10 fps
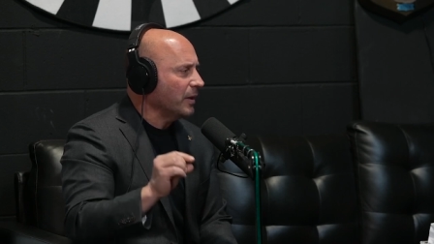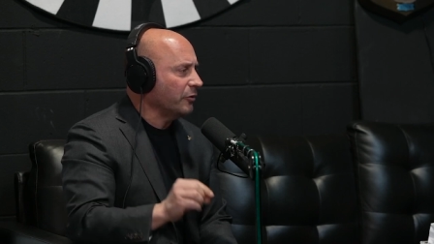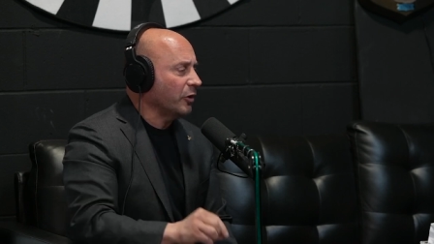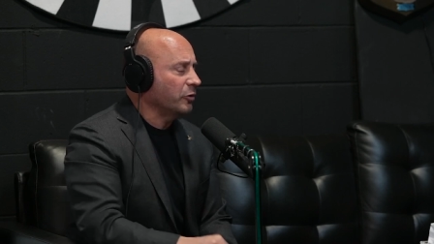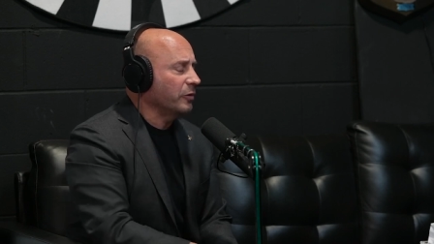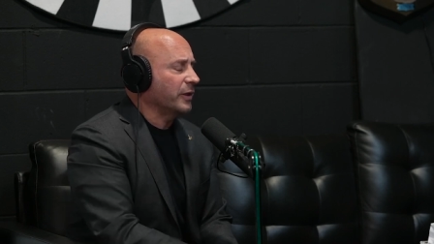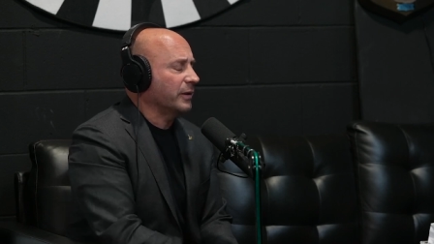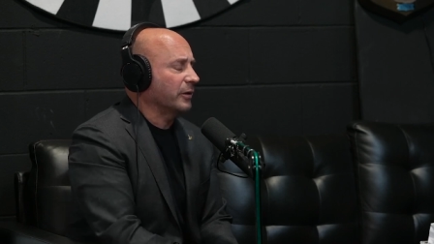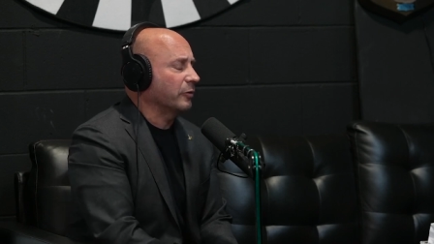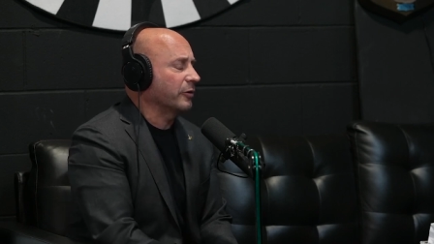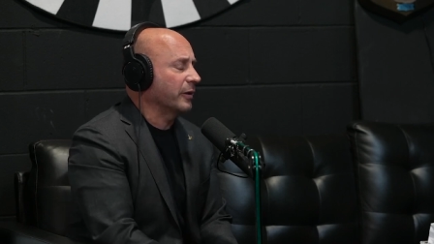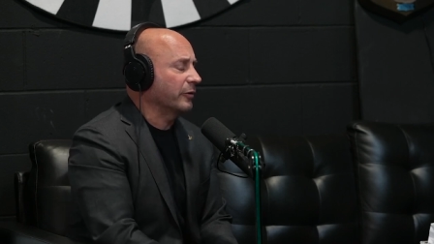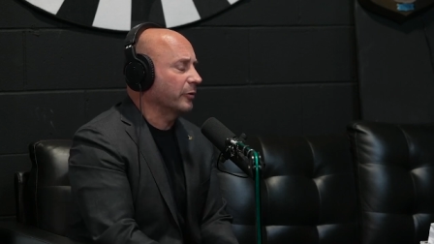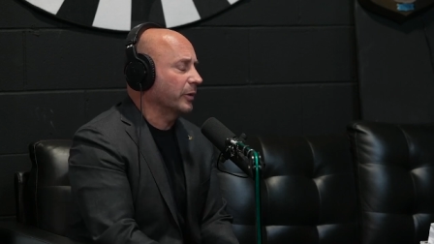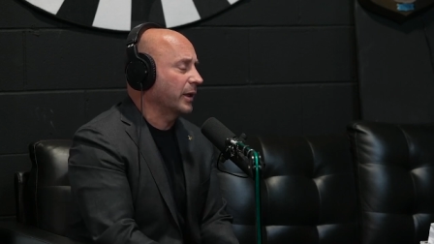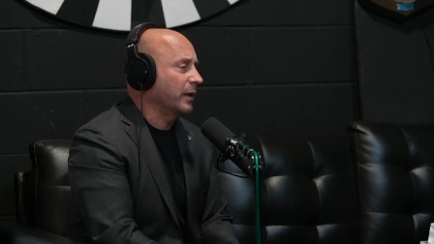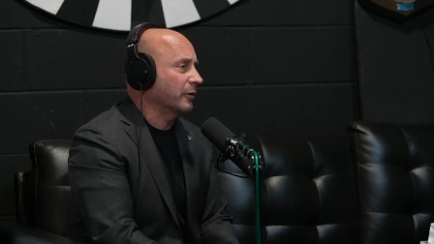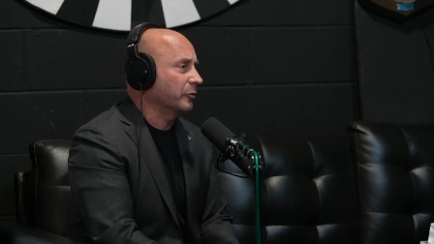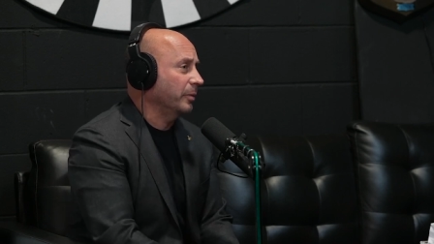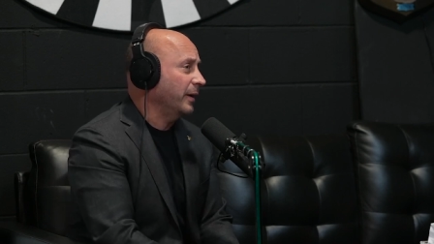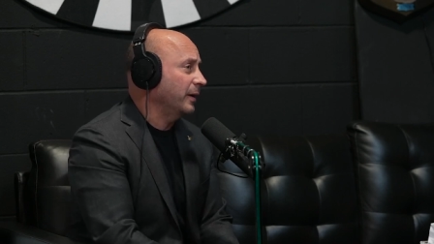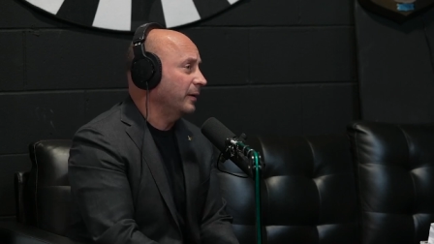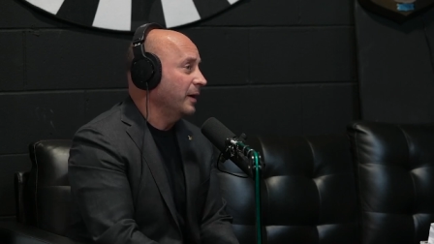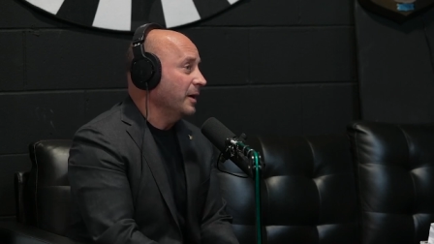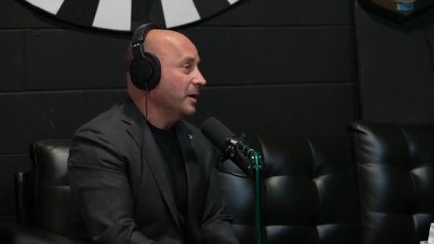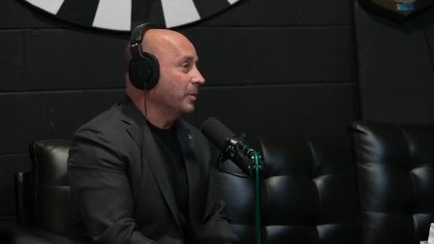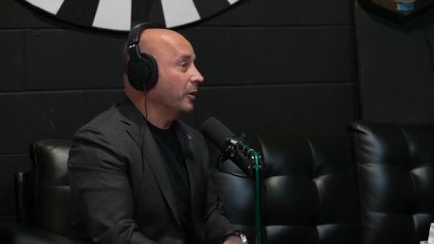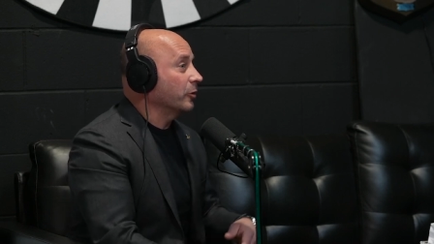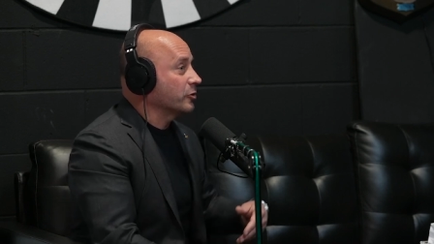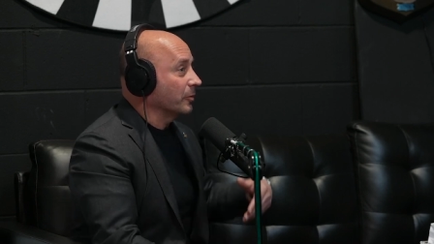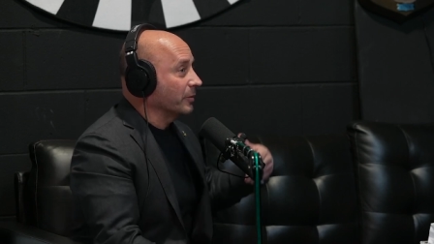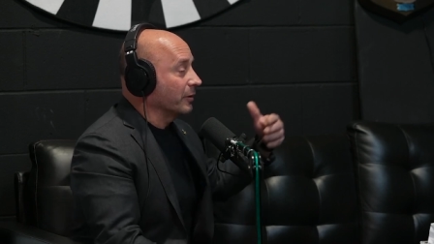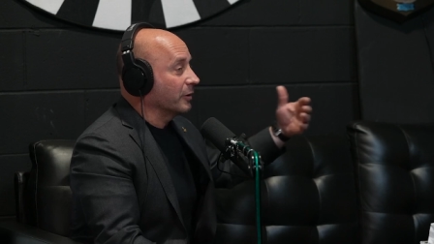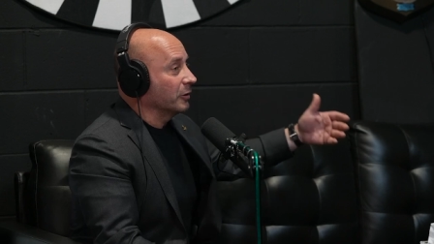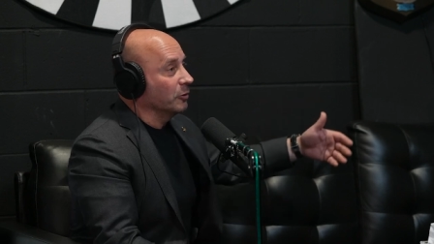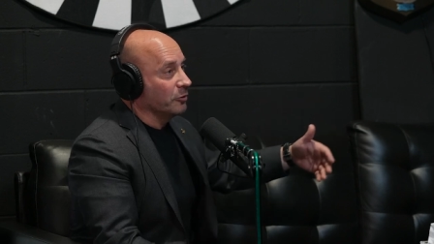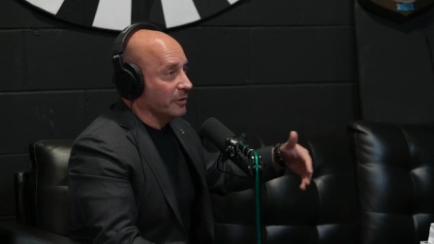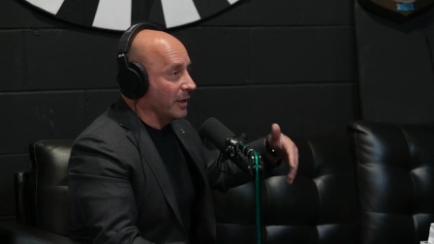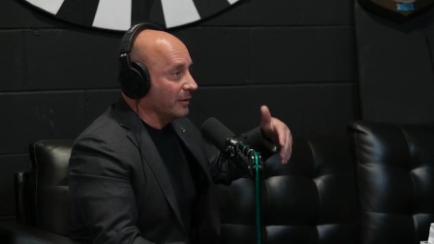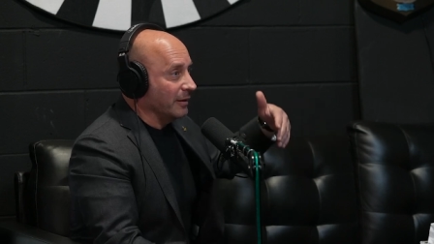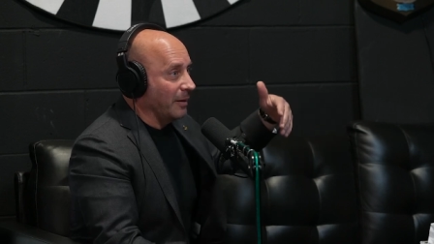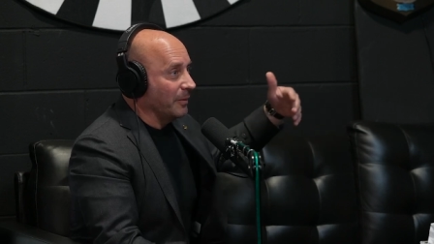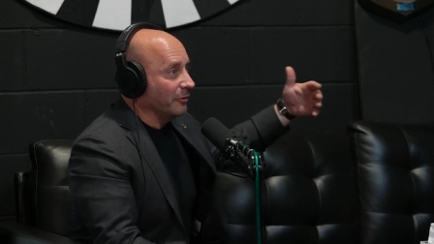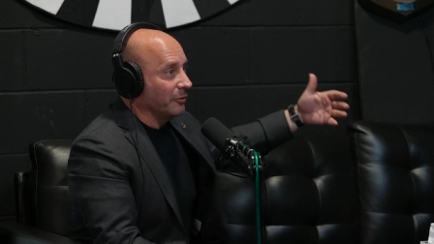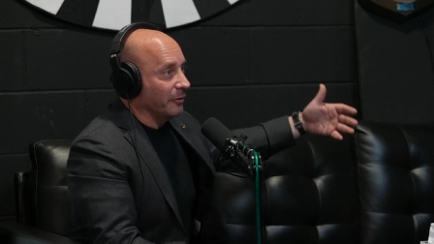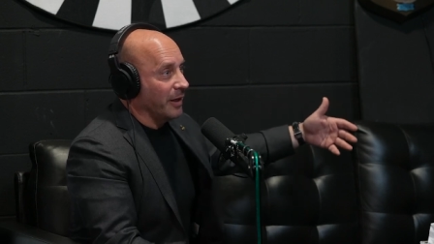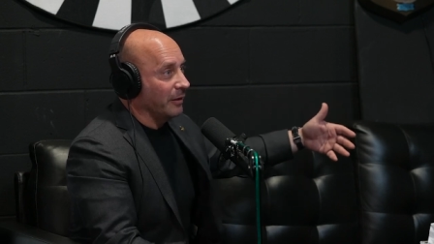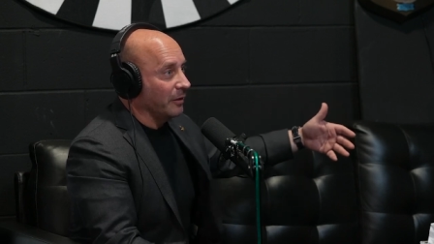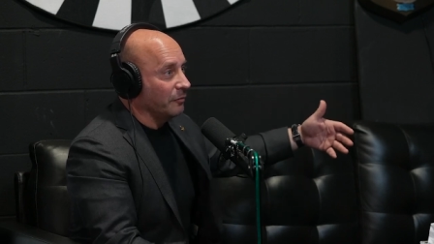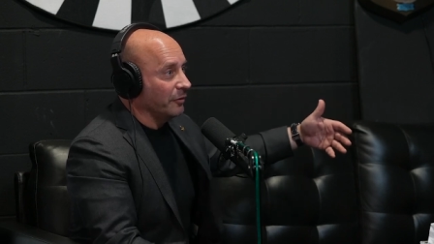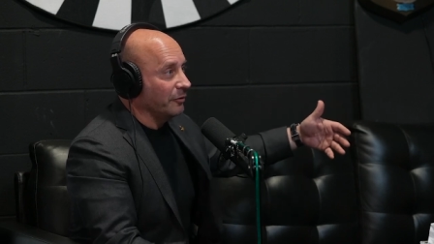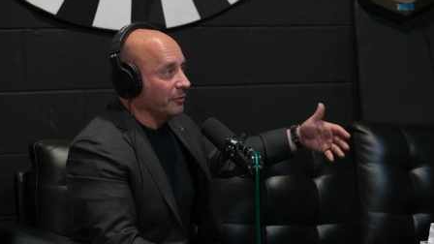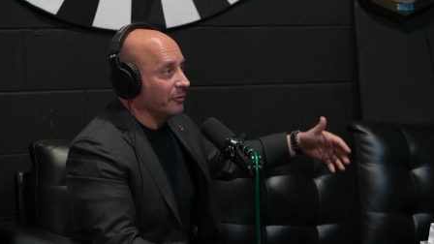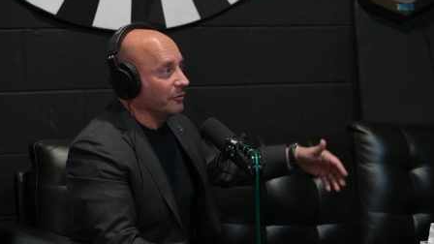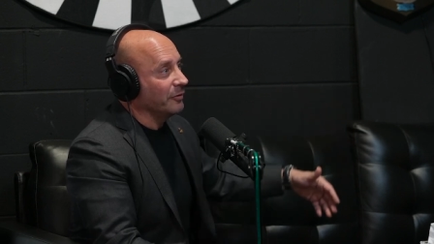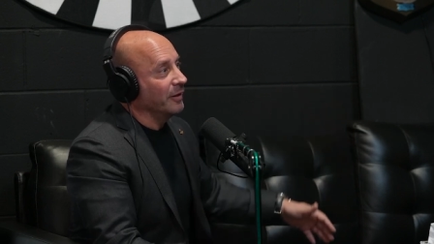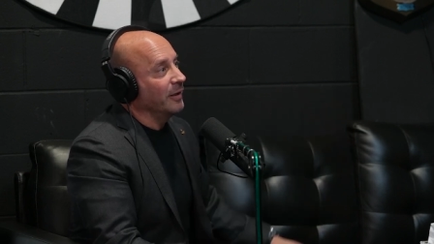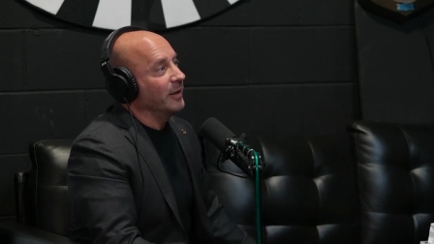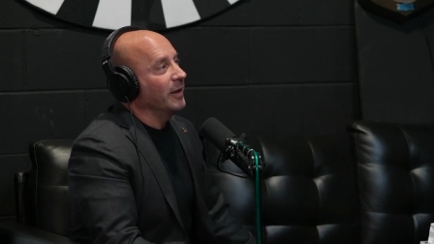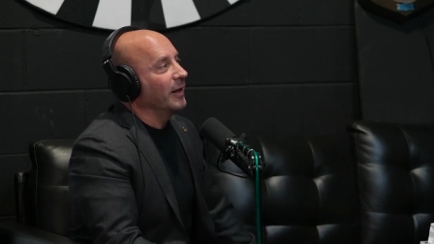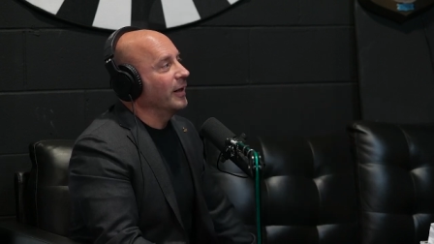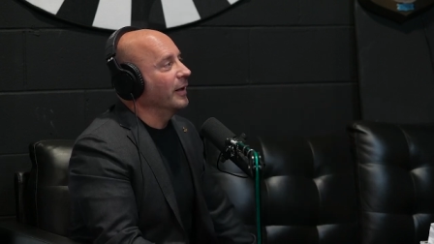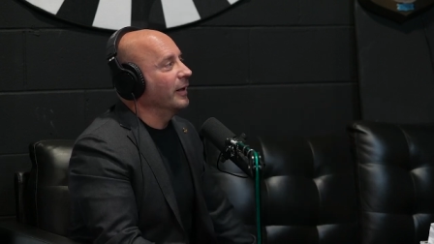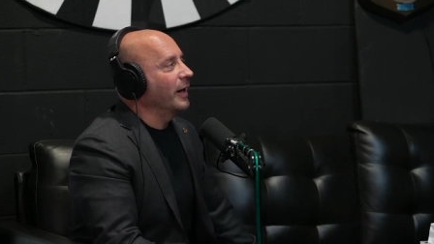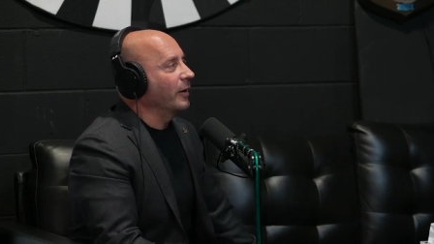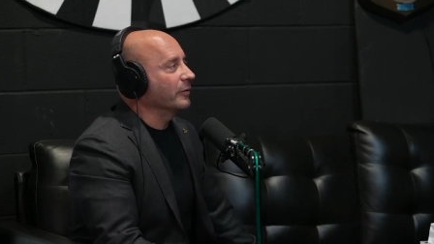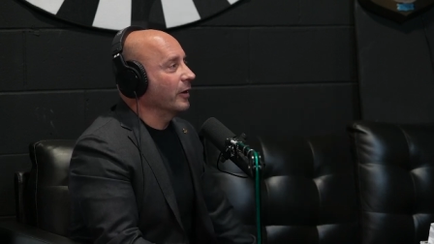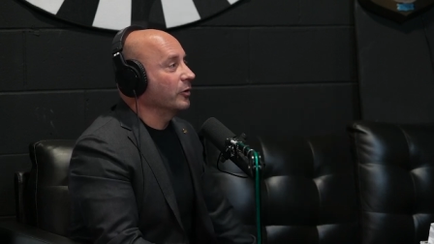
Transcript: so I do think that there's things that we can't explain, but I don't jump to the conclusion that that means there are alien visitors uh, out there.